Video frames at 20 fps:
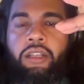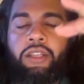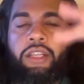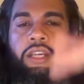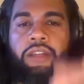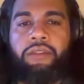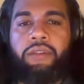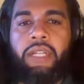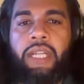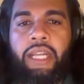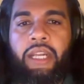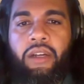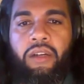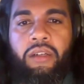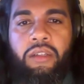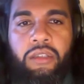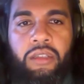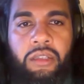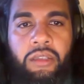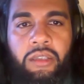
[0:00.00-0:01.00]
the other
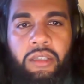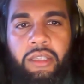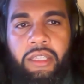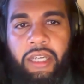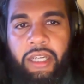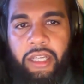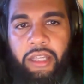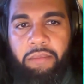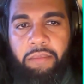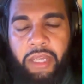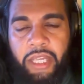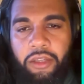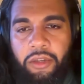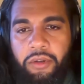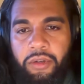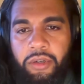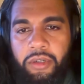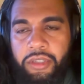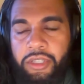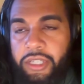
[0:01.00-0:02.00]
layers that can
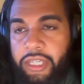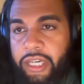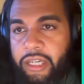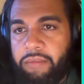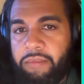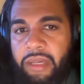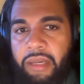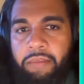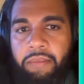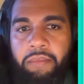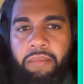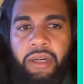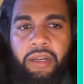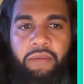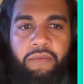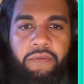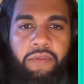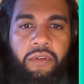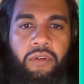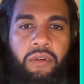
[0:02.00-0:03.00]
make your stack map.
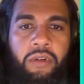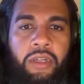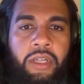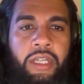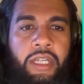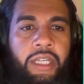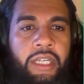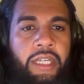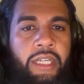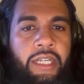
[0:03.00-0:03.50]
But for